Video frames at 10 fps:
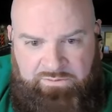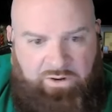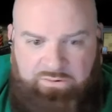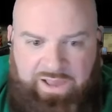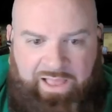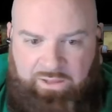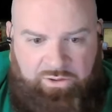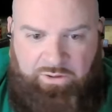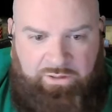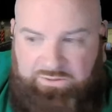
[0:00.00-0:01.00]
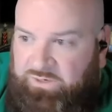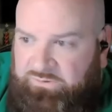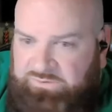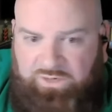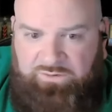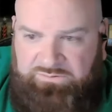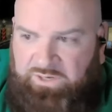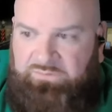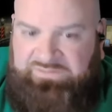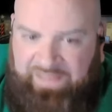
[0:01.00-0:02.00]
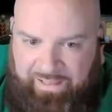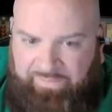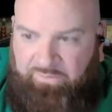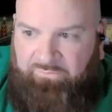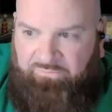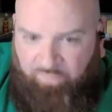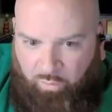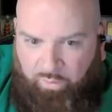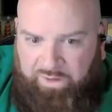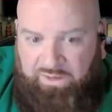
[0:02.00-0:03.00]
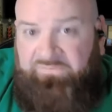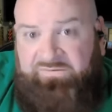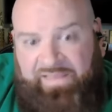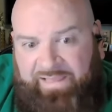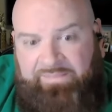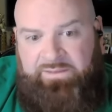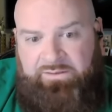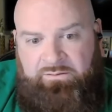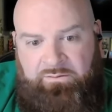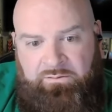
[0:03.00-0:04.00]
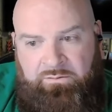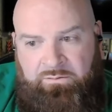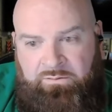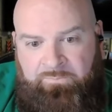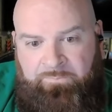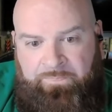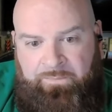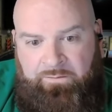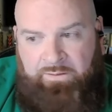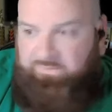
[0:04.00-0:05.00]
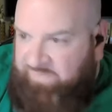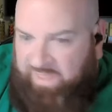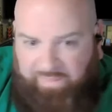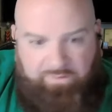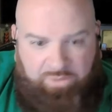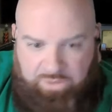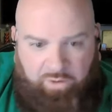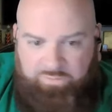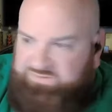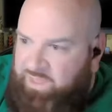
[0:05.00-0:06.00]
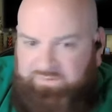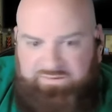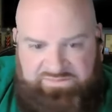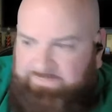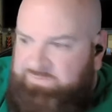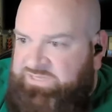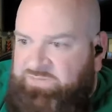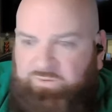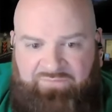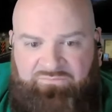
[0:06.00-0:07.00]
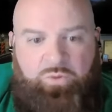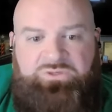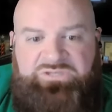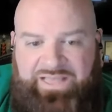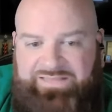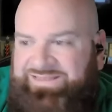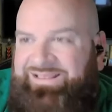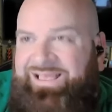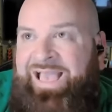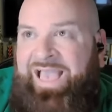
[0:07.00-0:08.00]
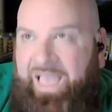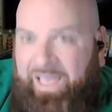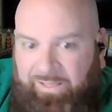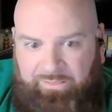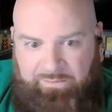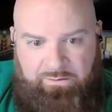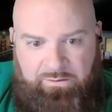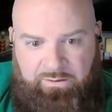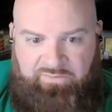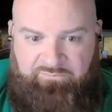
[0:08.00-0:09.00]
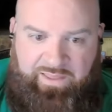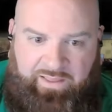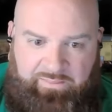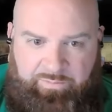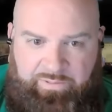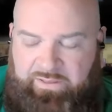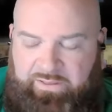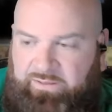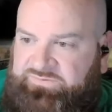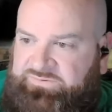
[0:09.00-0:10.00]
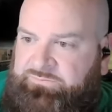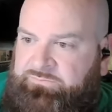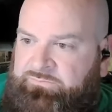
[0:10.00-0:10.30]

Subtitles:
They're not good. They're void of talent. If Caitlin Clark was not on this team would have no chance in hell of making the playoffs.